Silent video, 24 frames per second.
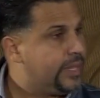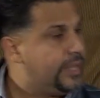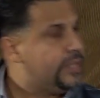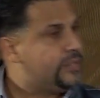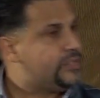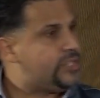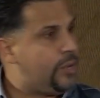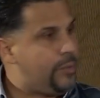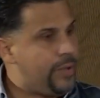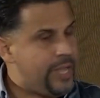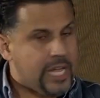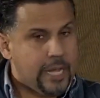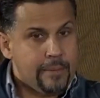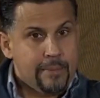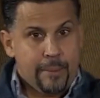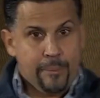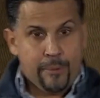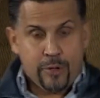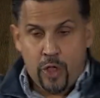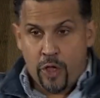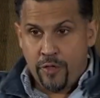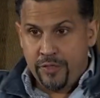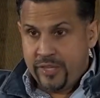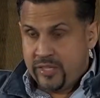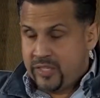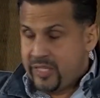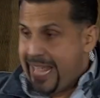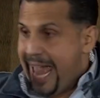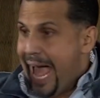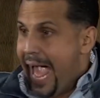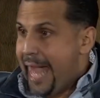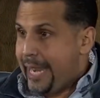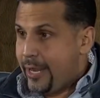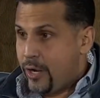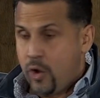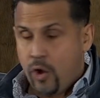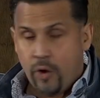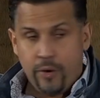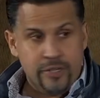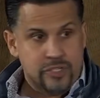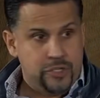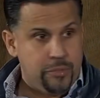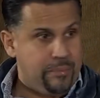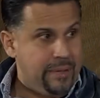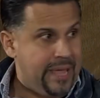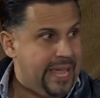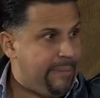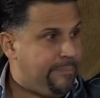See, we come up with all these categories
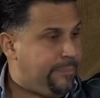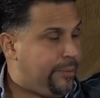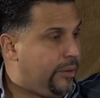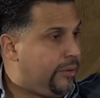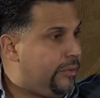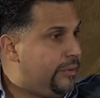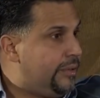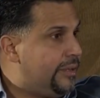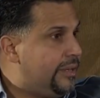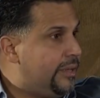of people.